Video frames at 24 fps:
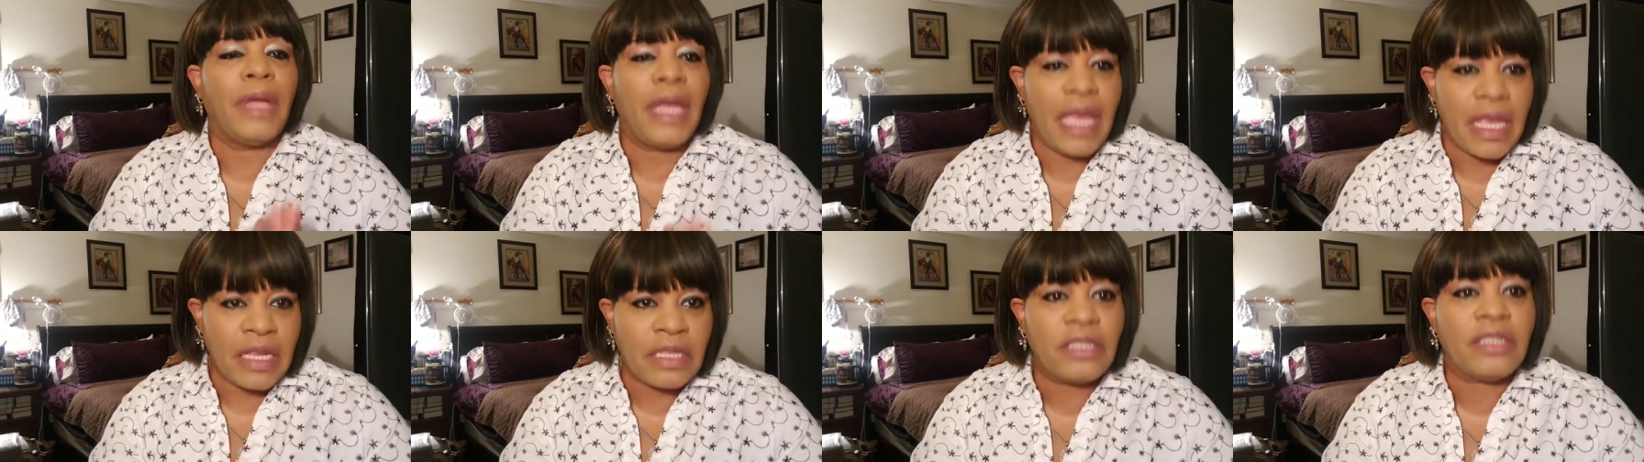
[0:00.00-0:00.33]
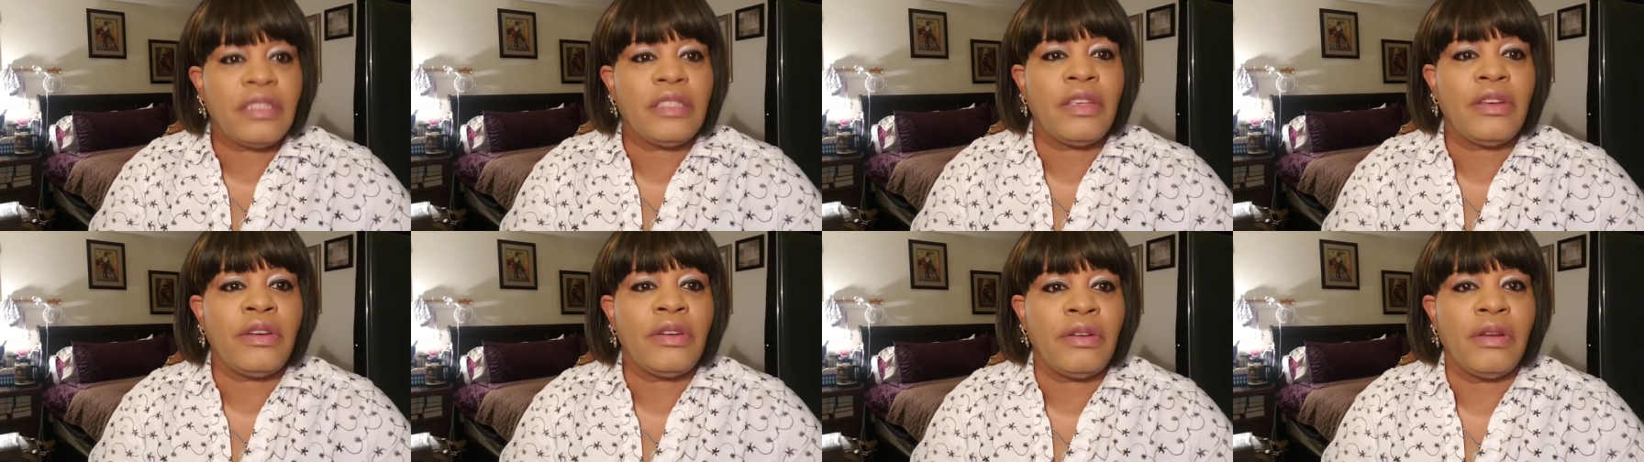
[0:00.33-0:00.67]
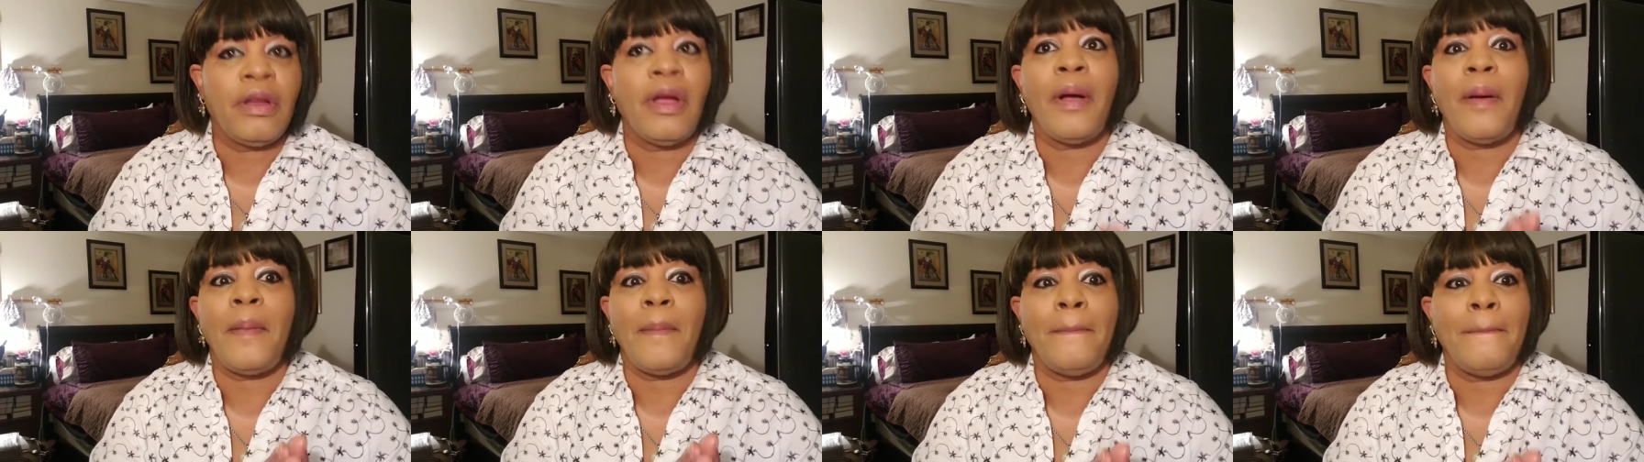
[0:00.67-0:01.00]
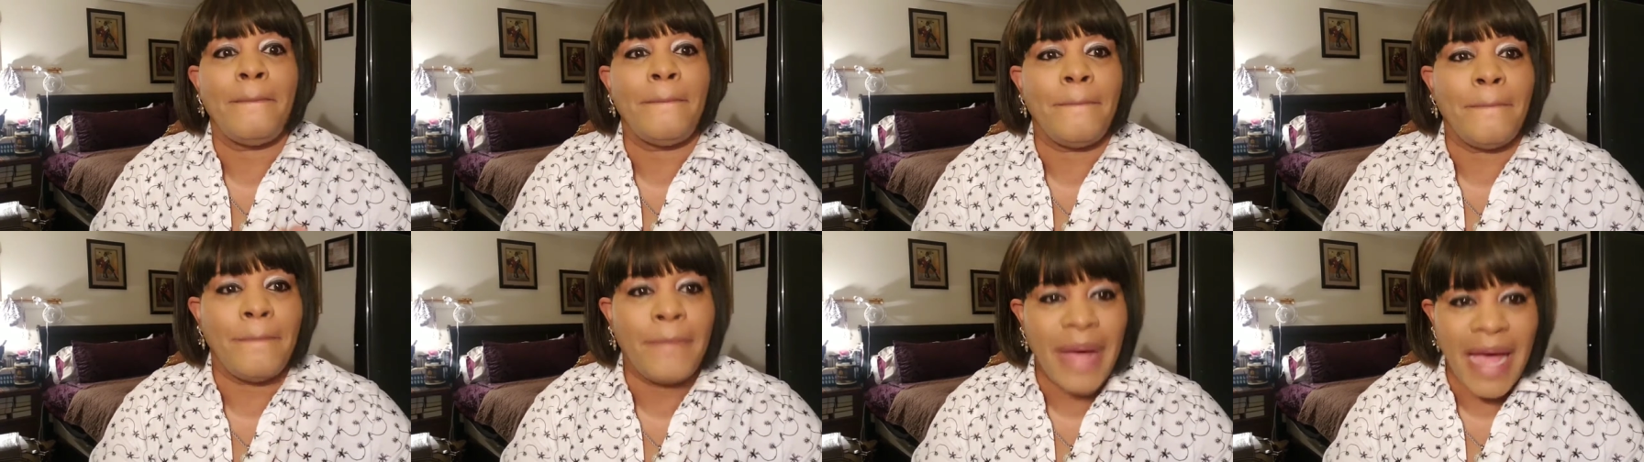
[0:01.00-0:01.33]
Easter
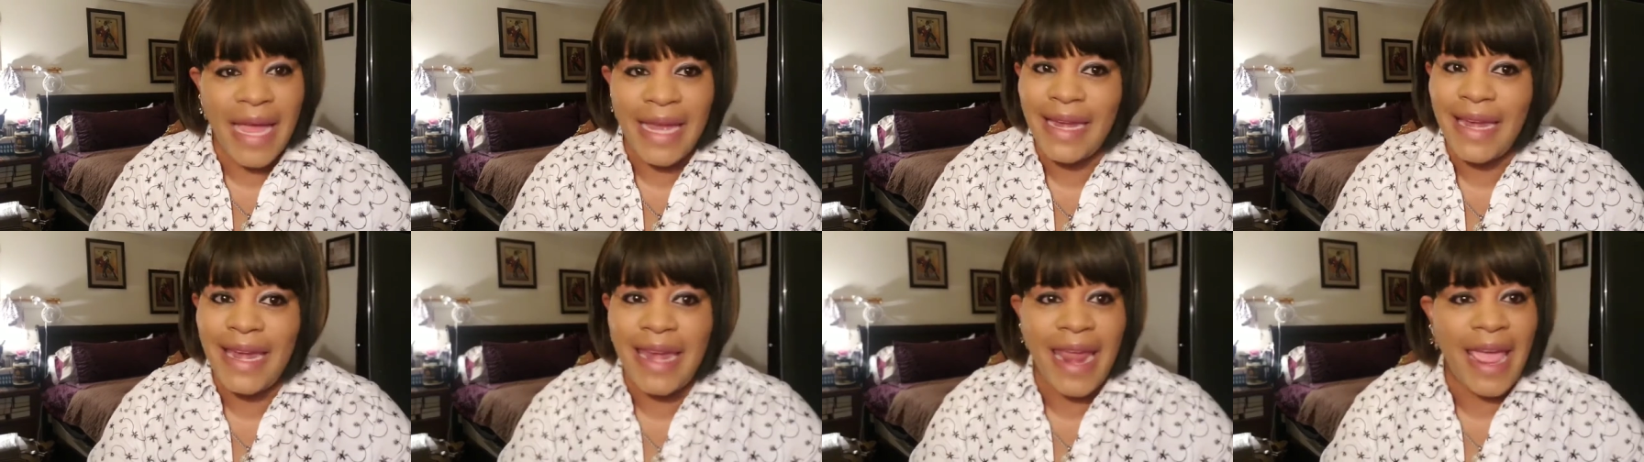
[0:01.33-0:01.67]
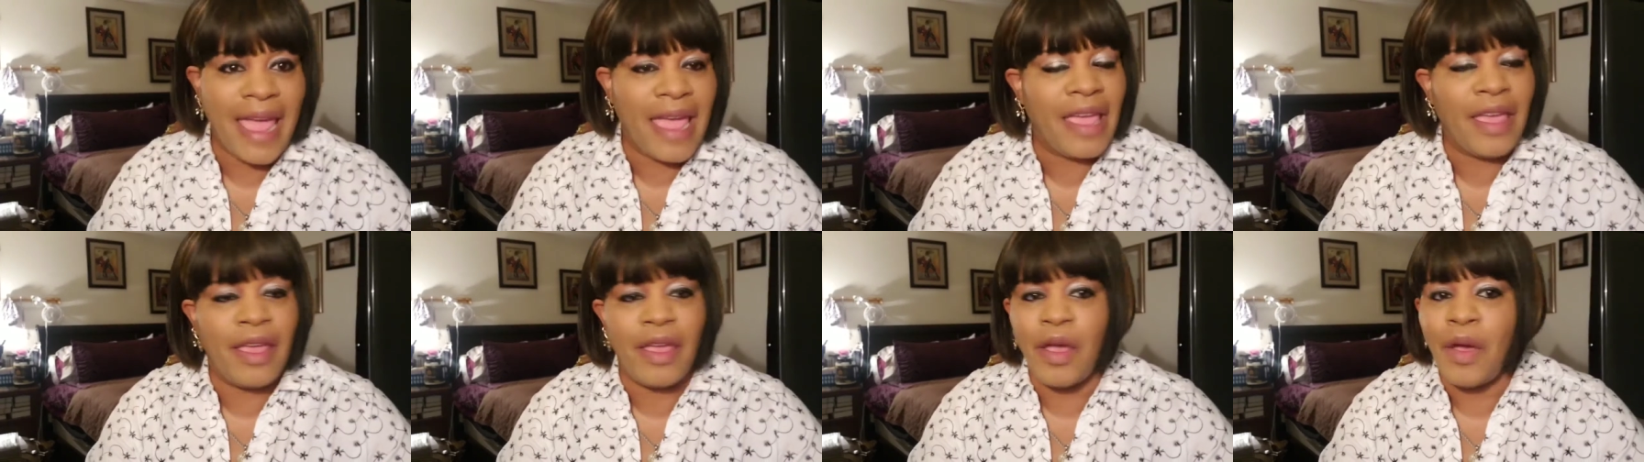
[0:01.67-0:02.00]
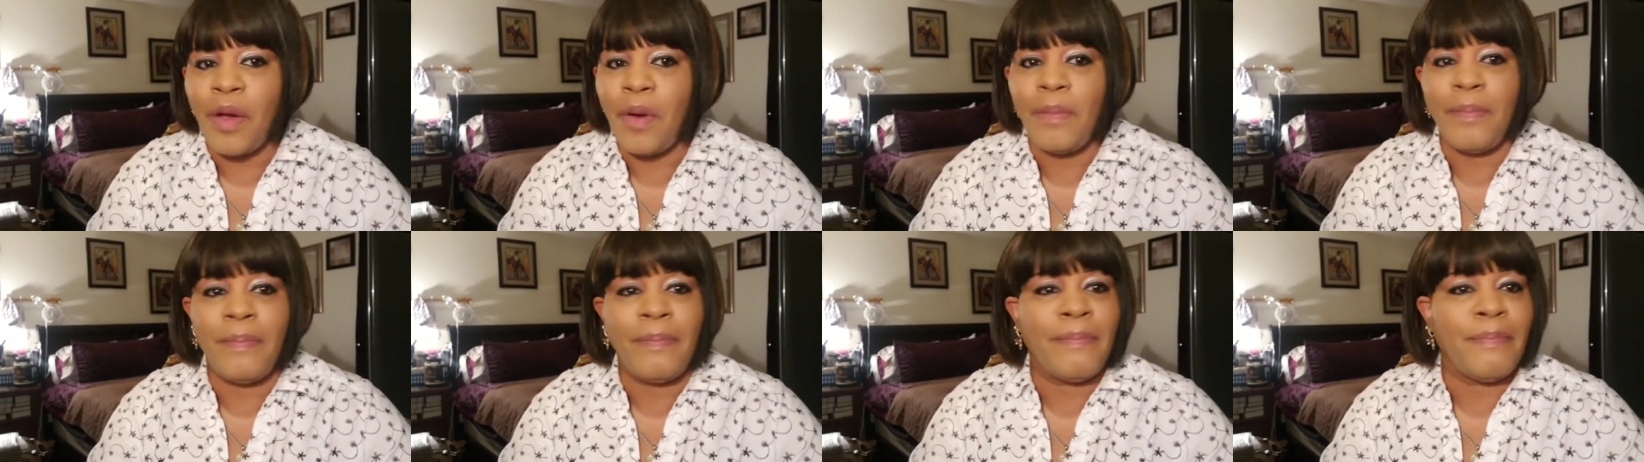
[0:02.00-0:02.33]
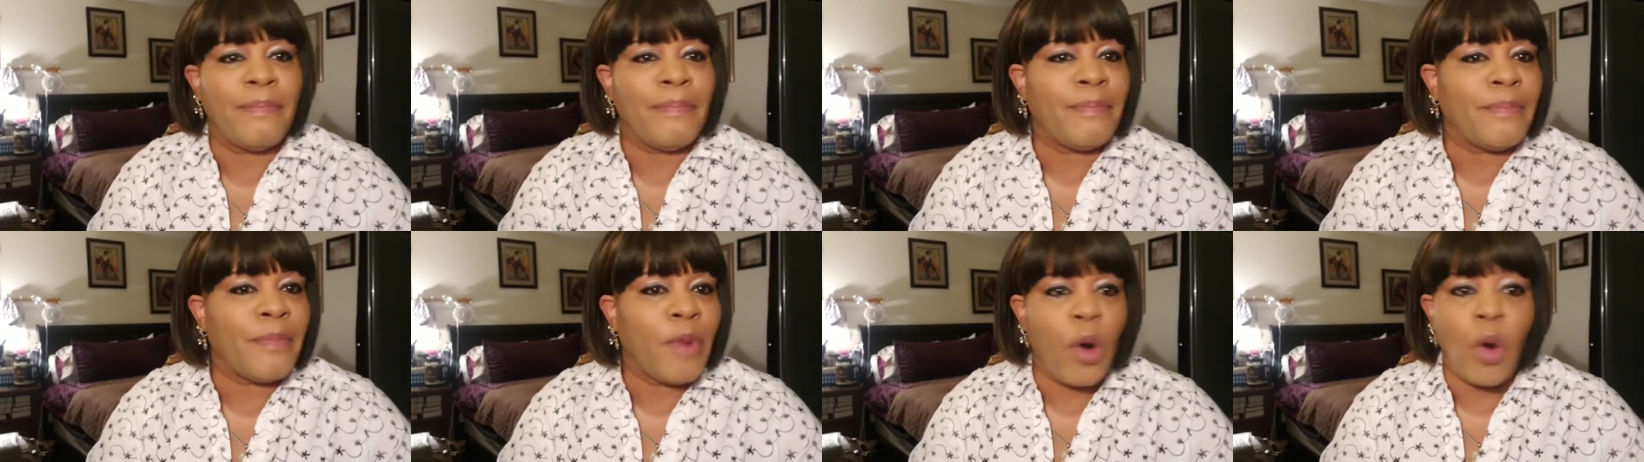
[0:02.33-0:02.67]
Monday
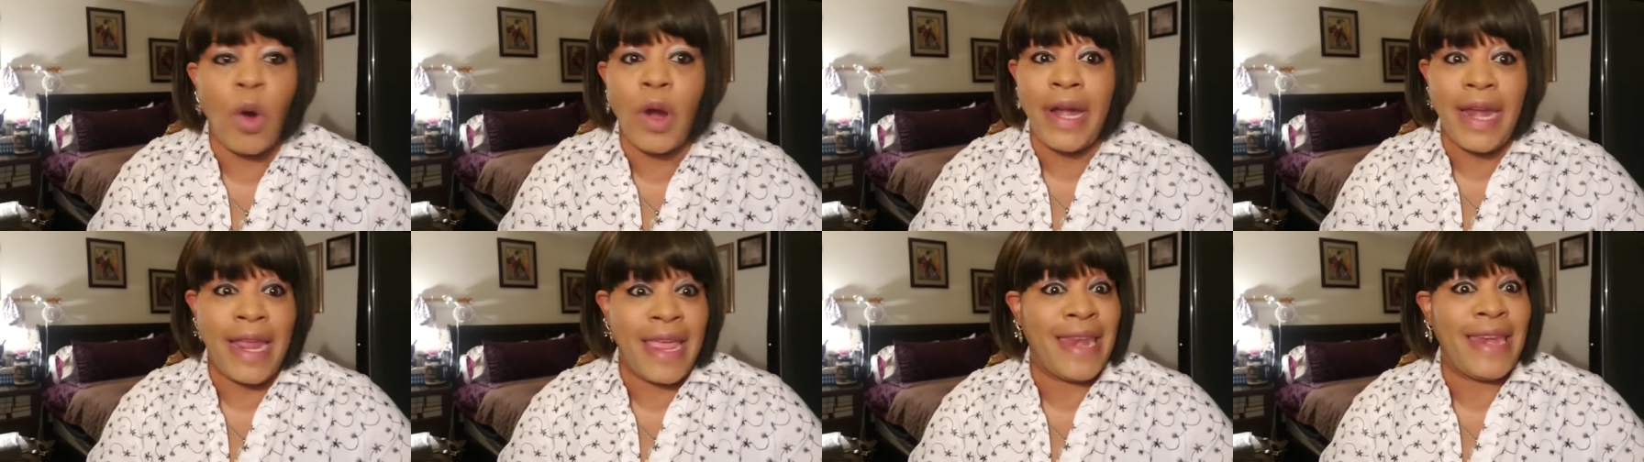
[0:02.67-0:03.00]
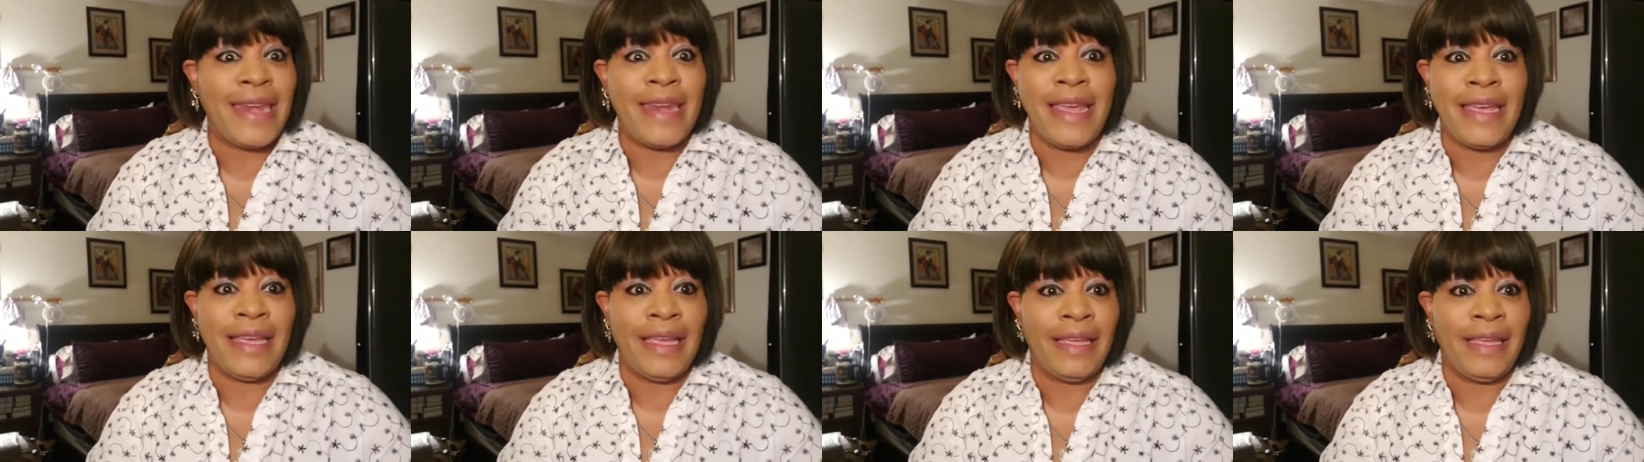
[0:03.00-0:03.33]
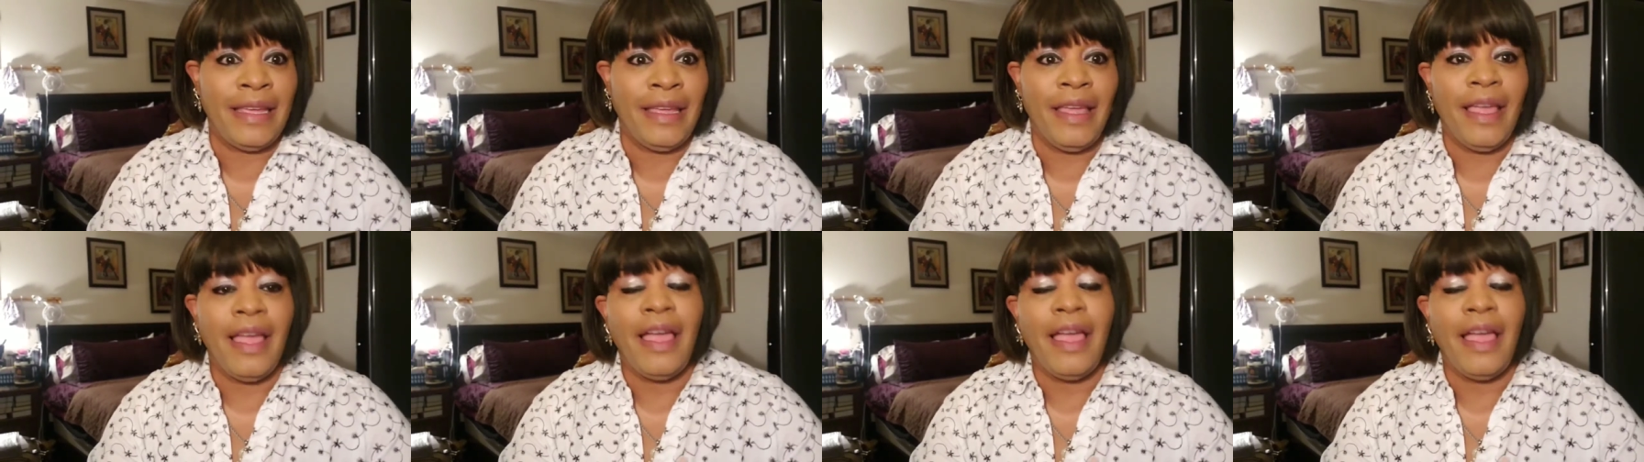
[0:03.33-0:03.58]
morning,